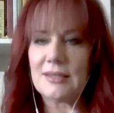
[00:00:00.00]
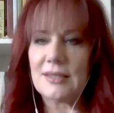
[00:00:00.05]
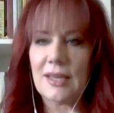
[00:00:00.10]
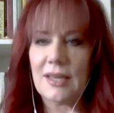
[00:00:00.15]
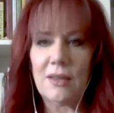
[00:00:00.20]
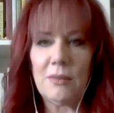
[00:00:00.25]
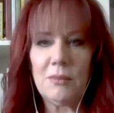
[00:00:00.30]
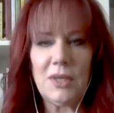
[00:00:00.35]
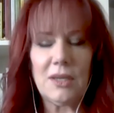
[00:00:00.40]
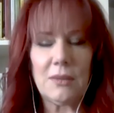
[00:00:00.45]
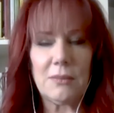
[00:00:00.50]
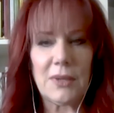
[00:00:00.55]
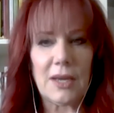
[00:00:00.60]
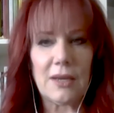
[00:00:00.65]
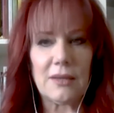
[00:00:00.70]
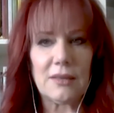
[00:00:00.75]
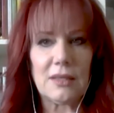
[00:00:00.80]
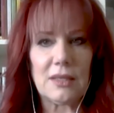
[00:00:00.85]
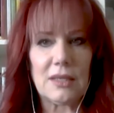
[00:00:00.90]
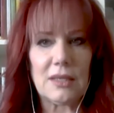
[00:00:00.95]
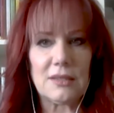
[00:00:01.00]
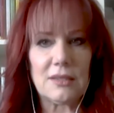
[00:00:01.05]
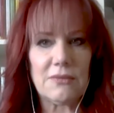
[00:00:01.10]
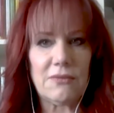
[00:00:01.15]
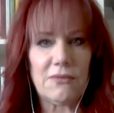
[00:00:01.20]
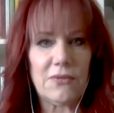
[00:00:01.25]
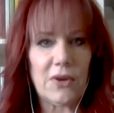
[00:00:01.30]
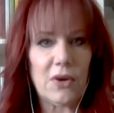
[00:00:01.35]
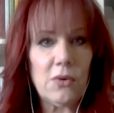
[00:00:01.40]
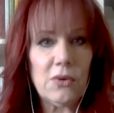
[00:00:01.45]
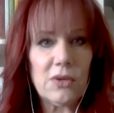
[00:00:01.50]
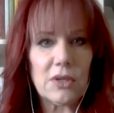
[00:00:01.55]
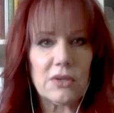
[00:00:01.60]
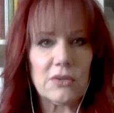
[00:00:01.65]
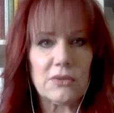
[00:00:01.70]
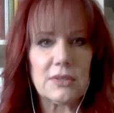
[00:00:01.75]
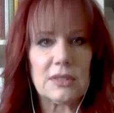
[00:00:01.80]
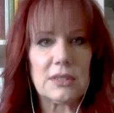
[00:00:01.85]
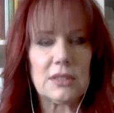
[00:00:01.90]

tell me about these photos.